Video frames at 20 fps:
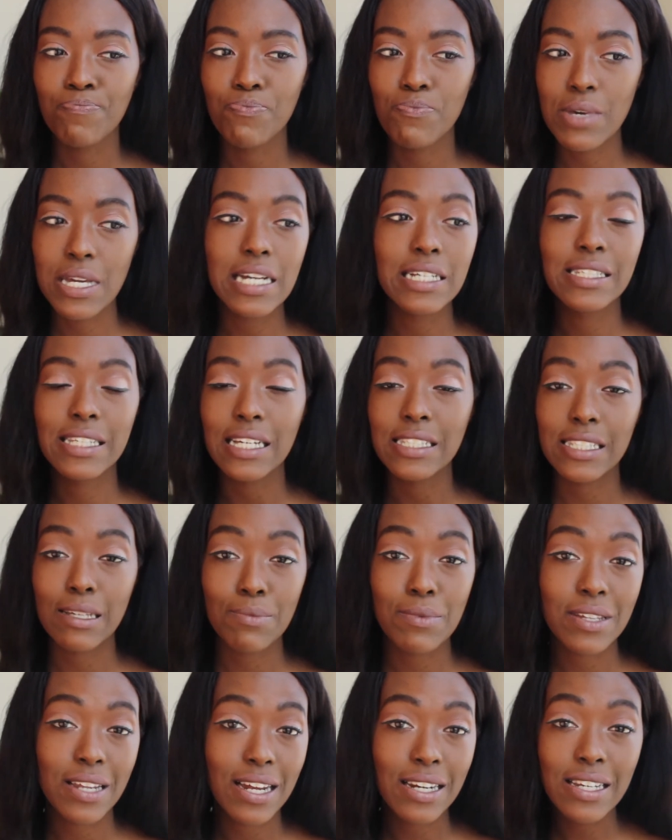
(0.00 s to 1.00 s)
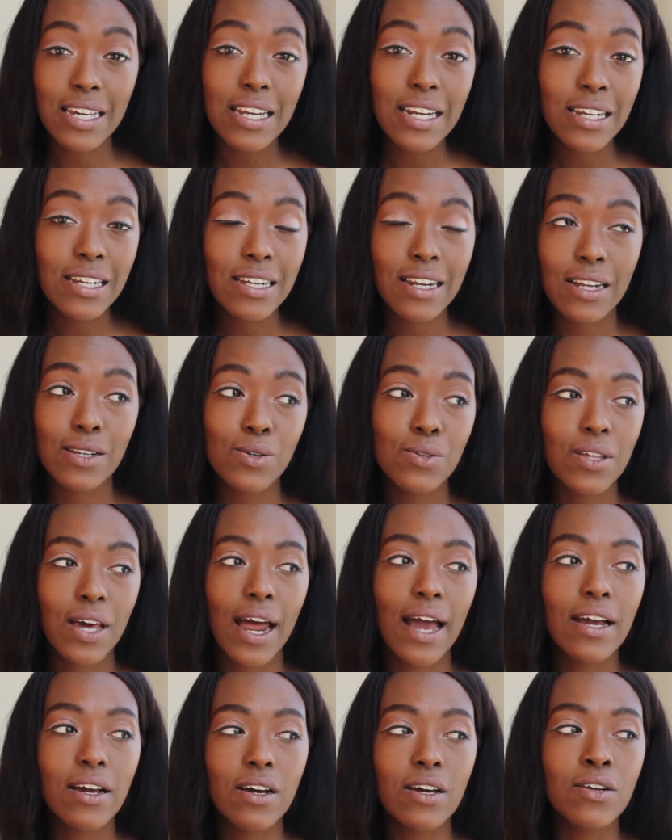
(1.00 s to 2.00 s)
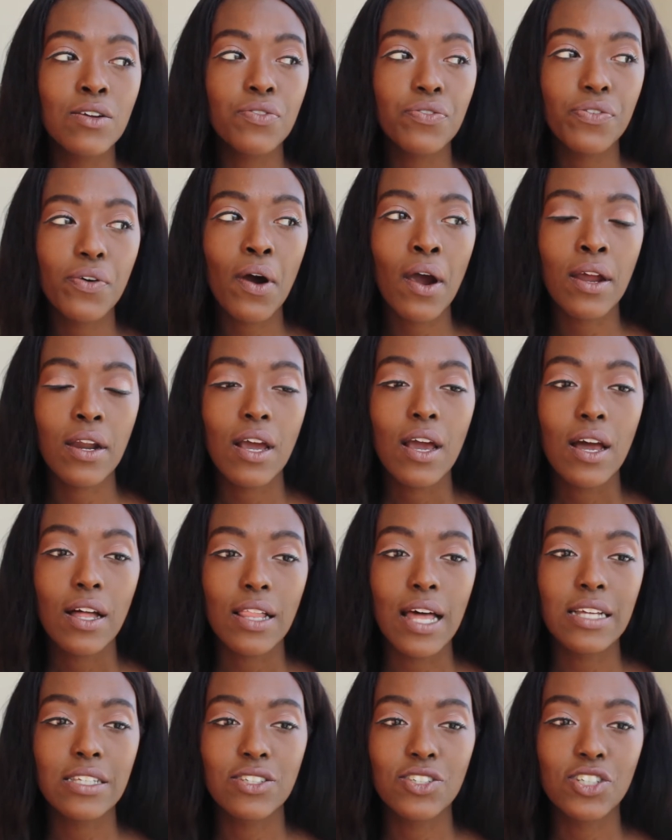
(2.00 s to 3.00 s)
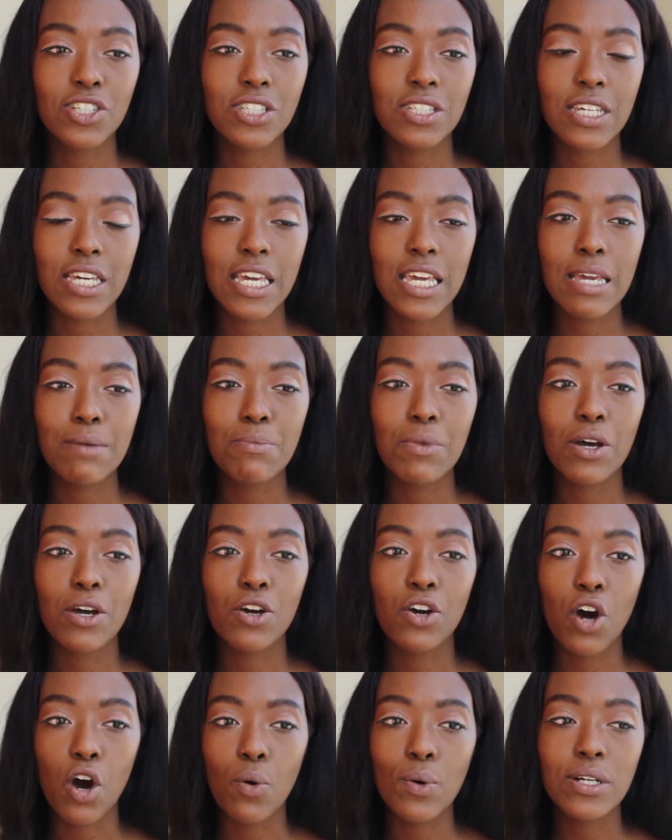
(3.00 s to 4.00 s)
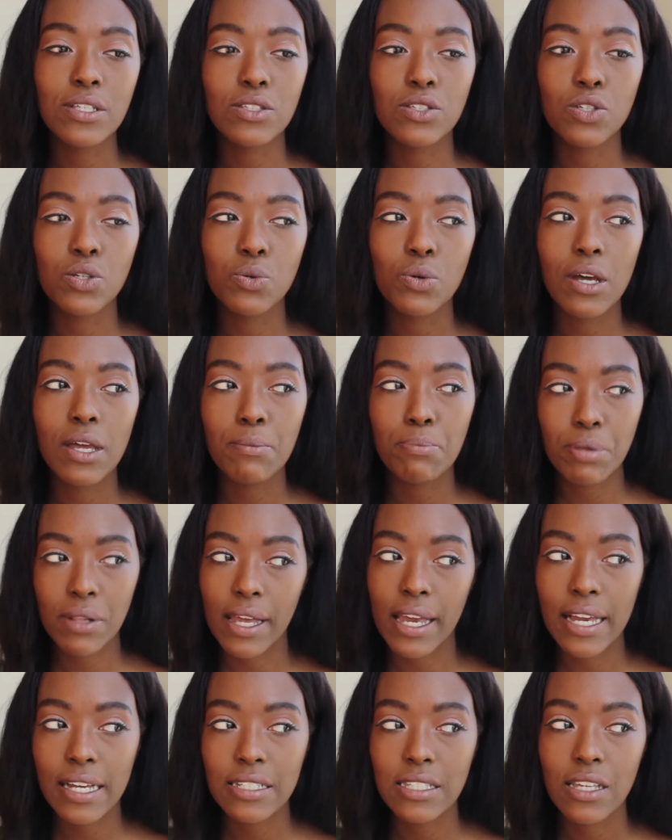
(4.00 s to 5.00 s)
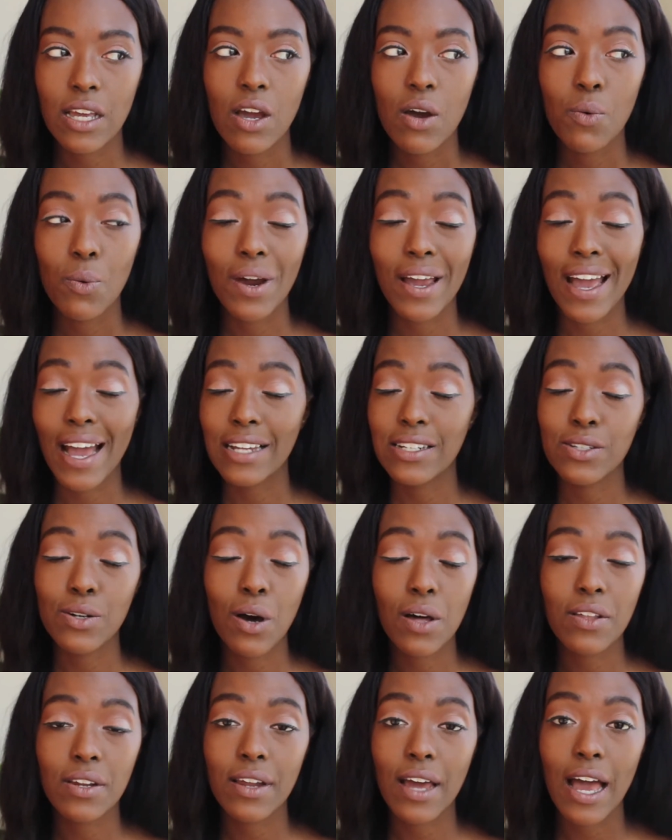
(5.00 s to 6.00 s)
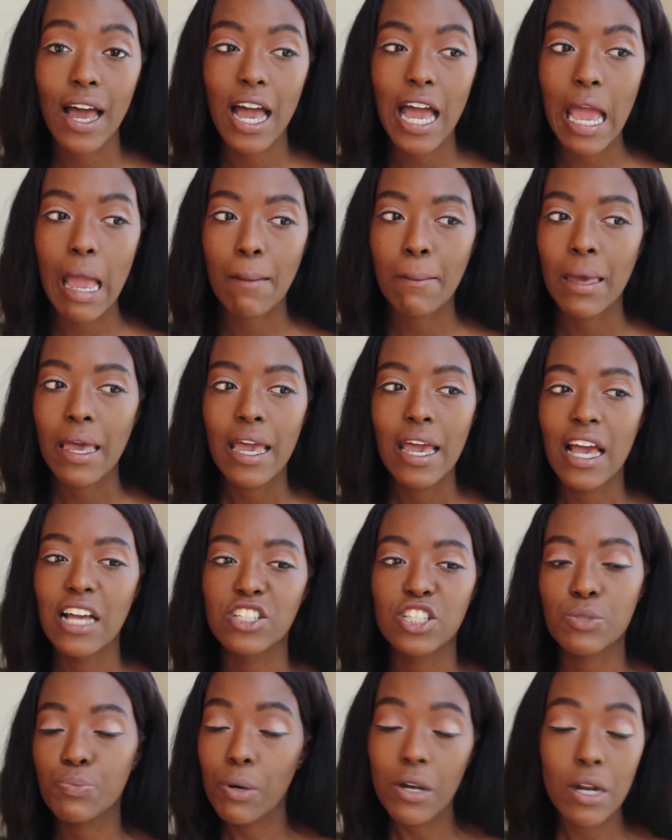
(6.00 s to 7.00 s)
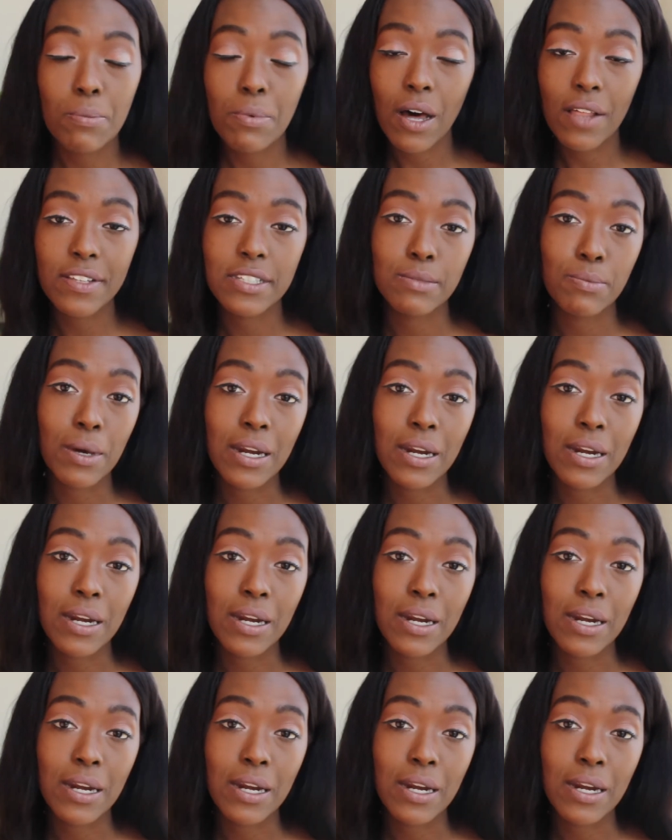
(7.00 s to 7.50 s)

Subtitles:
because that's something that I needed, and I knew that I couldn't afford like to just keep going to a place where I had to go all the time and just put up all this